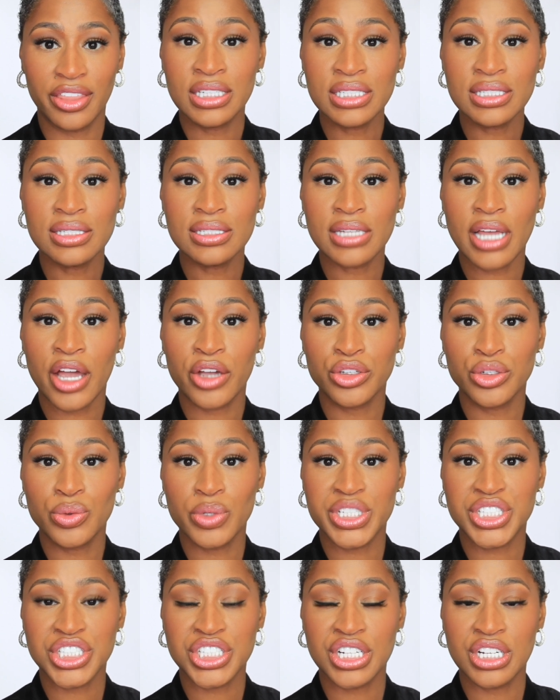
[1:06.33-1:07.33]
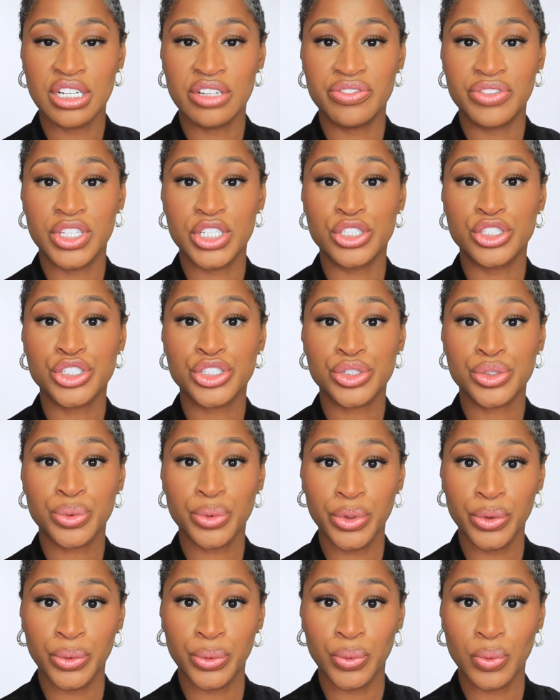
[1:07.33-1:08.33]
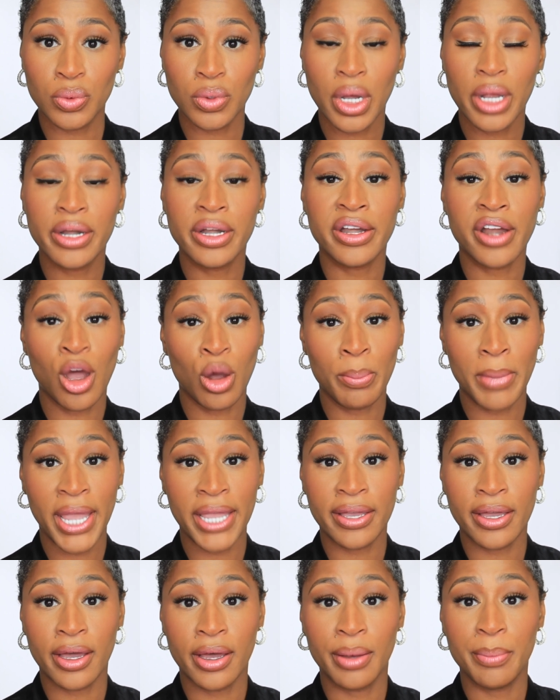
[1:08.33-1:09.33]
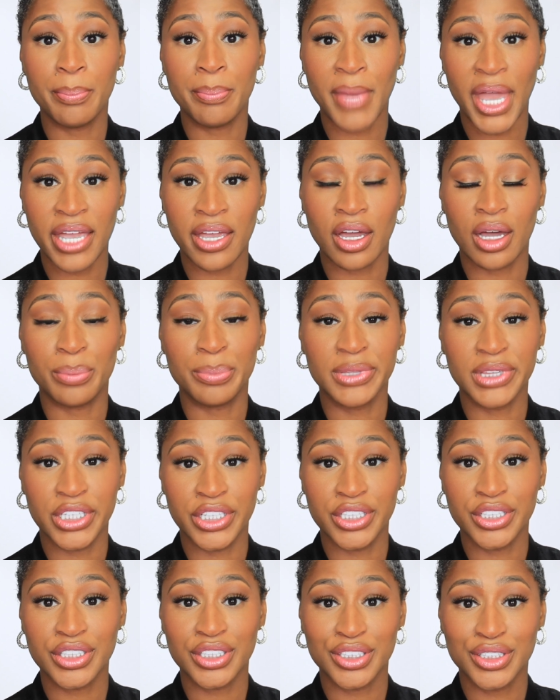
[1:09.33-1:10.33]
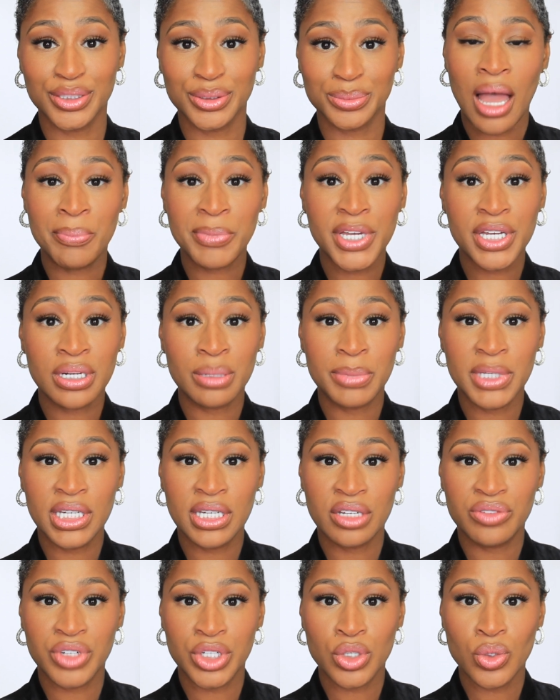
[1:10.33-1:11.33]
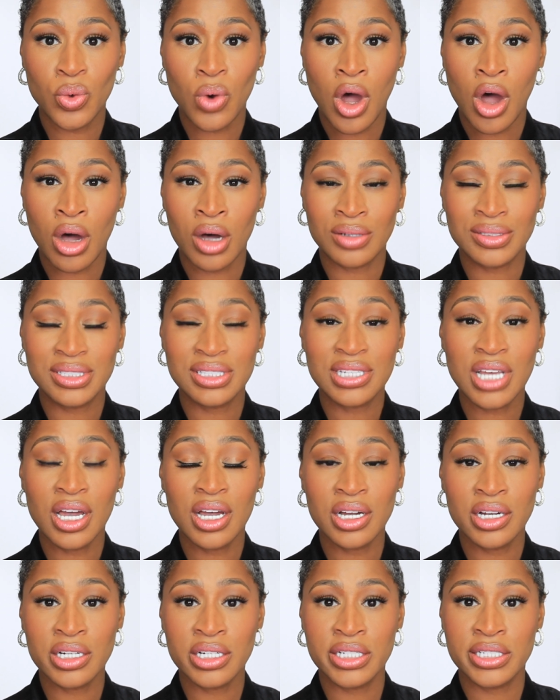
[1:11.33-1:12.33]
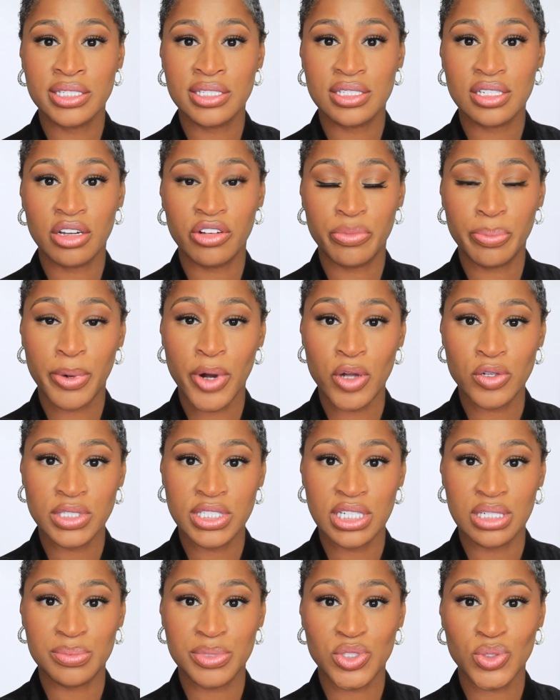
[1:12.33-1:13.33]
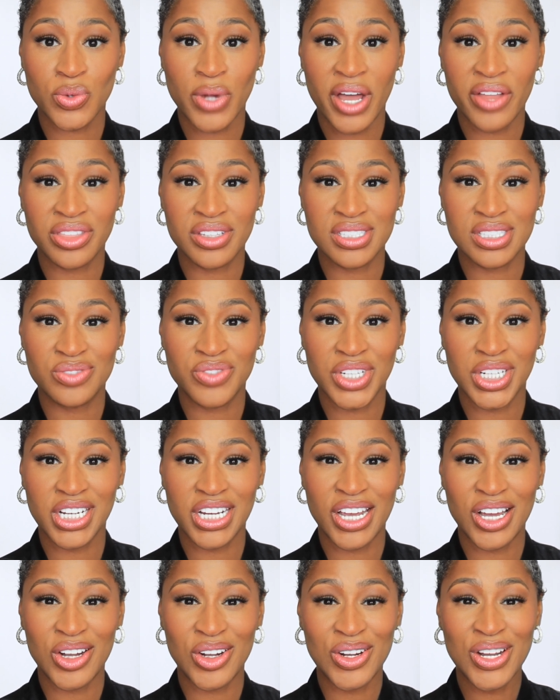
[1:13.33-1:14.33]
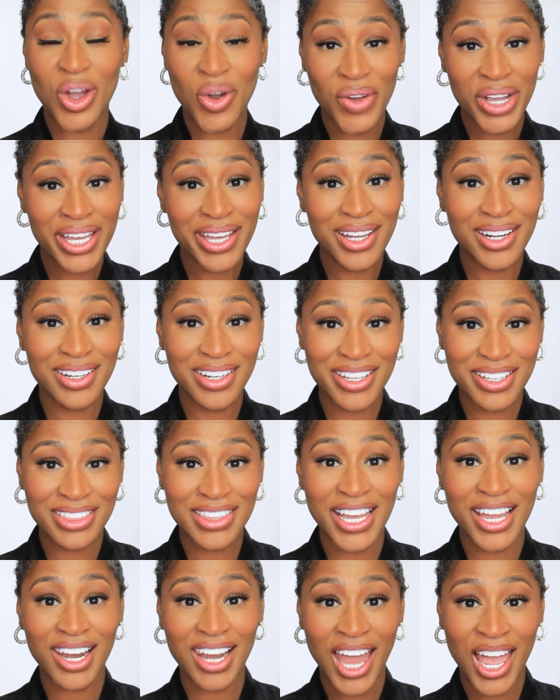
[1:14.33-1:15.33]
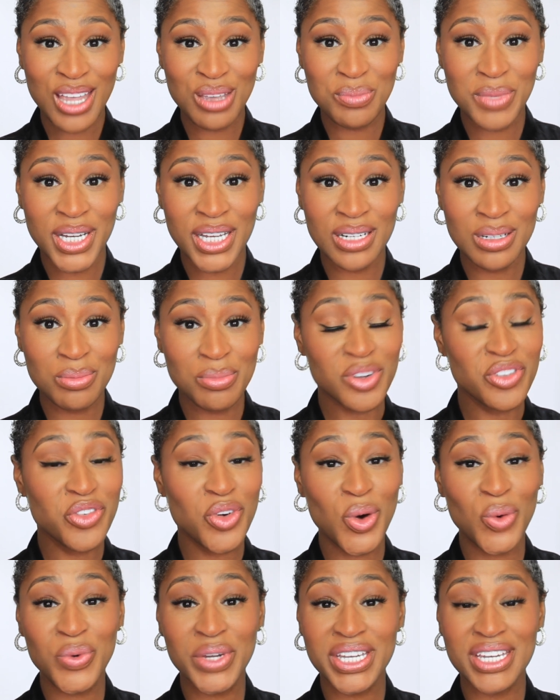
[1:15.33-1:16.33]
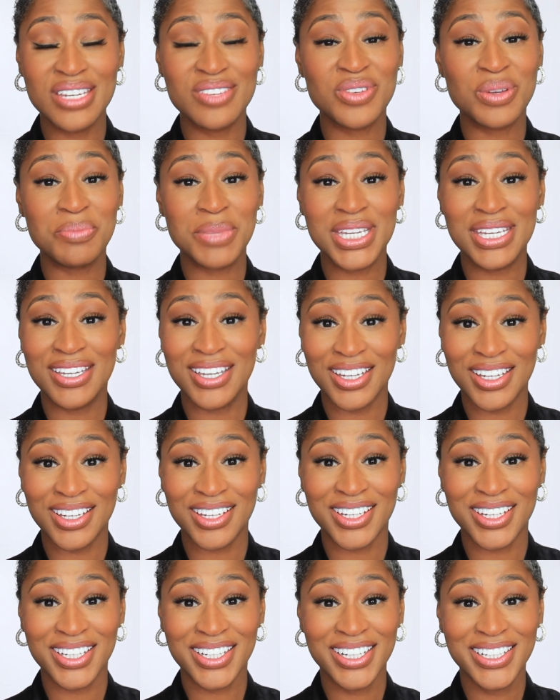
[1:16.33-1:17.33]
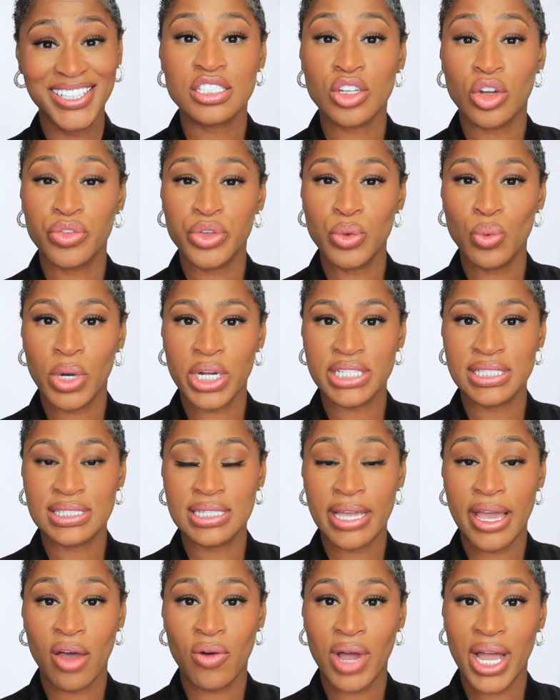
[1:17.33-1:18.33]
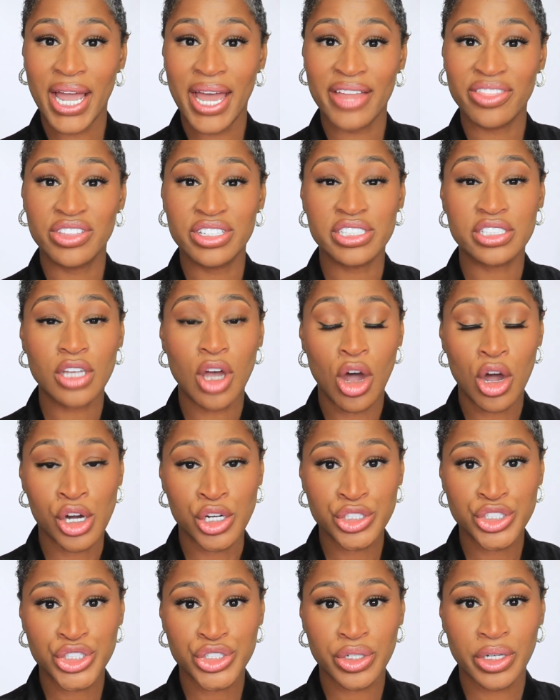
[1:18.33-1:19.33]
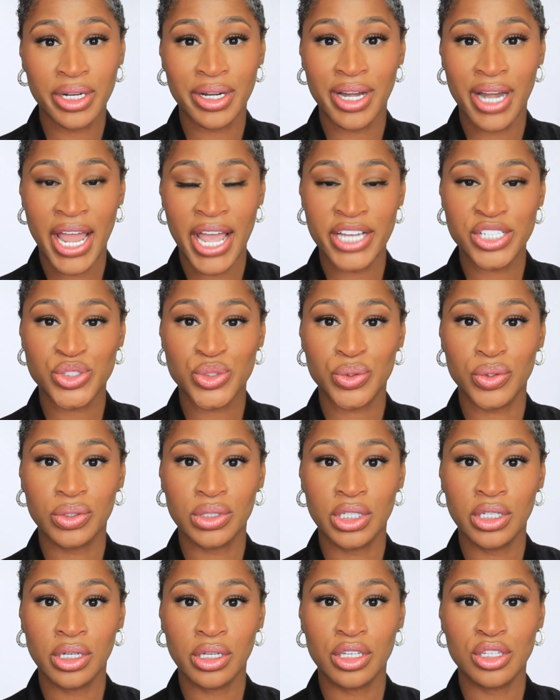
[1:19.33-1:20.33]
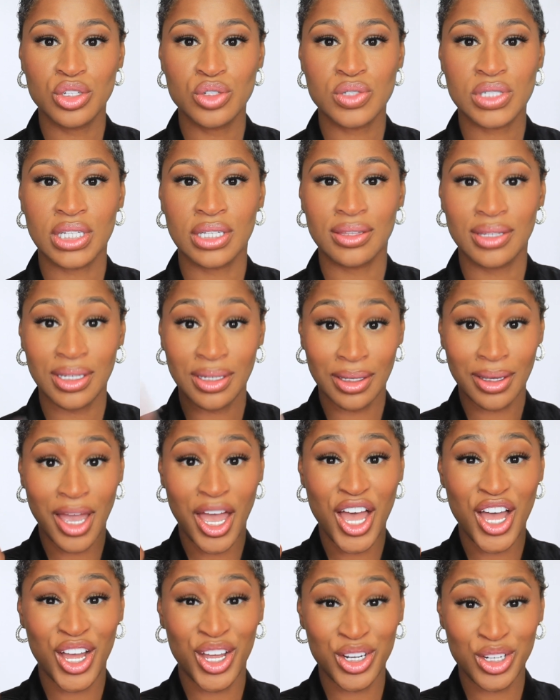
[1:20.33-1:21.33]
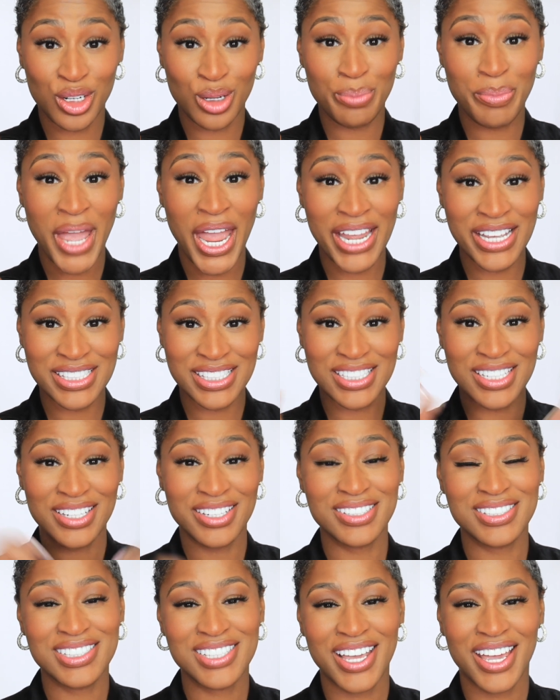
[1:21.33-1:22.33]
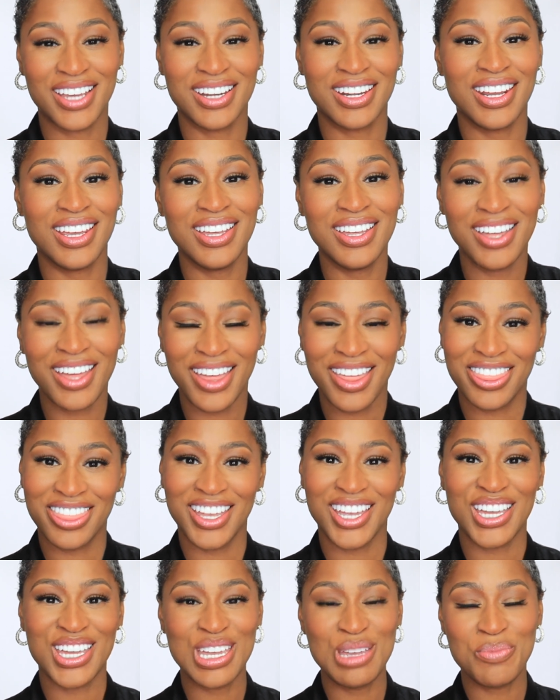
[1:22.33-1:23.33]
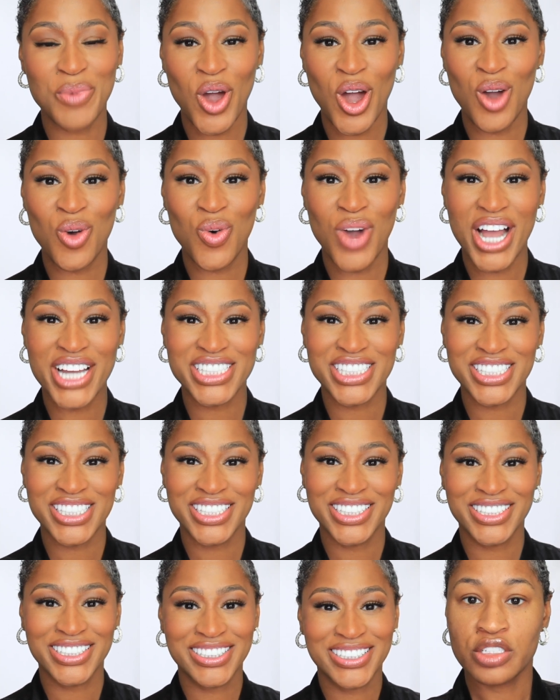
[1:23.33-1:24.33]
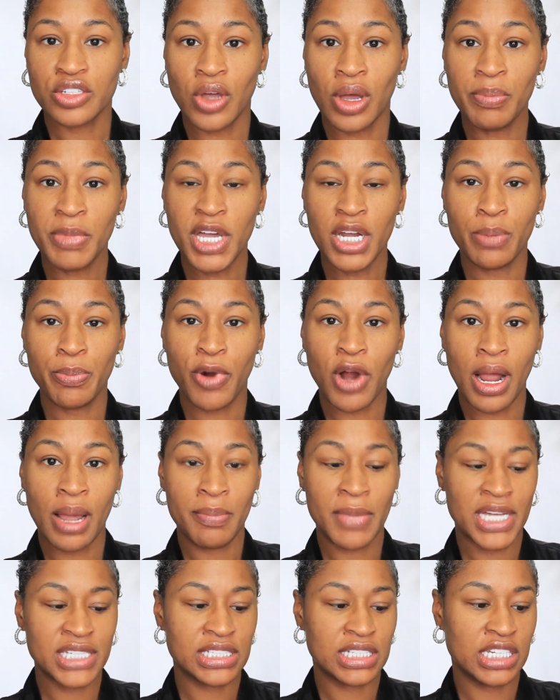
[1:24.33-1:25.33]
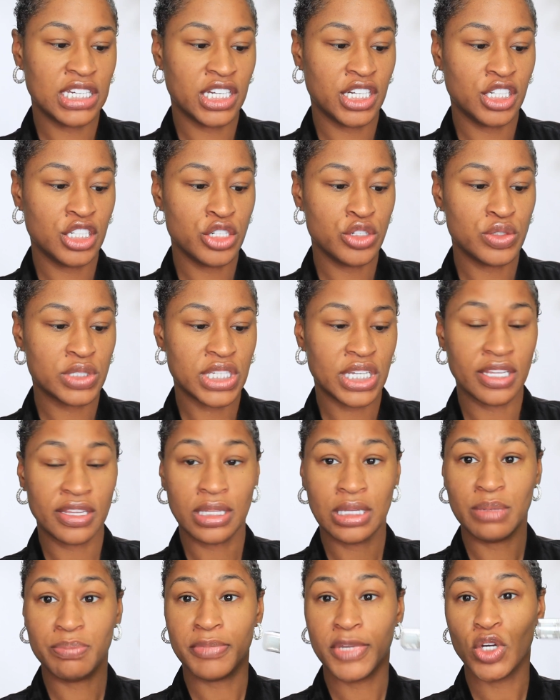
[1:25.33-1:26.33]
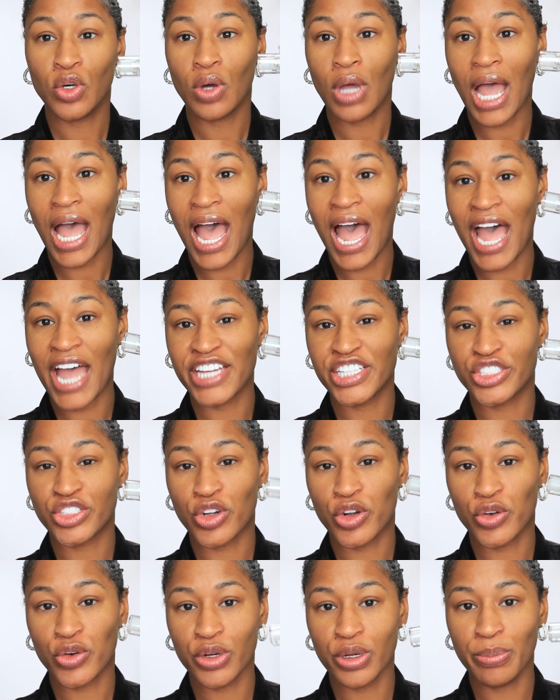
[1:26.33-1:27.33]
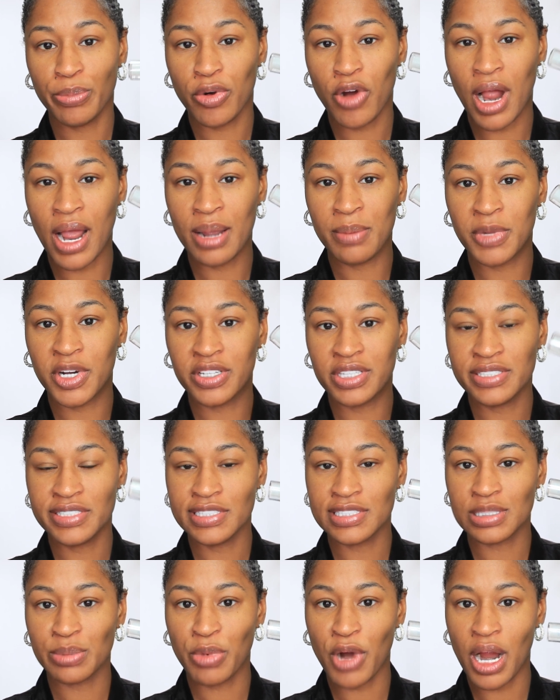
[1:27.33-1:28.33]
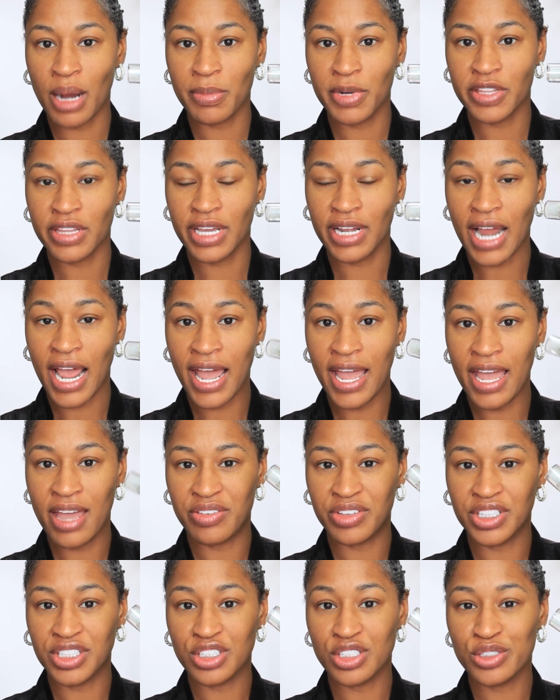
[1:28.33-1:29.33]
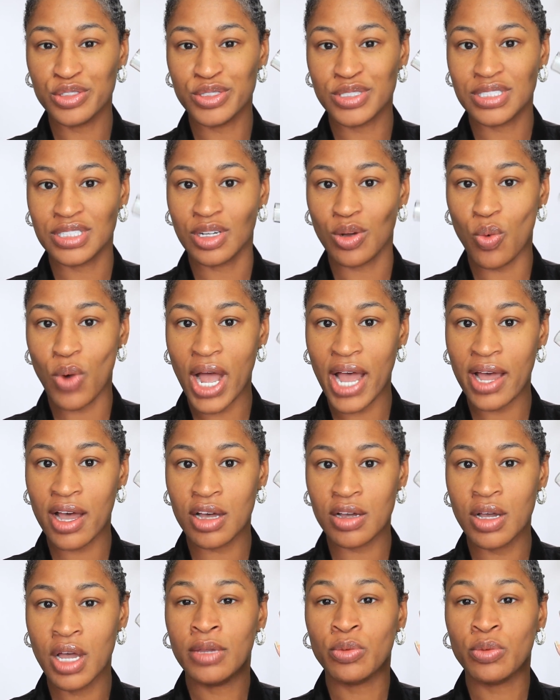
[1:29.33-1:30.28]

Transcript: This is how you achieve the true no makeup makeup look. I'm going to be giving you all tons of pro tips throughout this video. Go ahead and hit that like button before we even begin. So if you want to see how I got this ultra natural look using the underpainting technique, then keep on watching. So I'm going to prime my skin using the Milk Hydro Grip Primer. This is a primer that I haven't used in a while.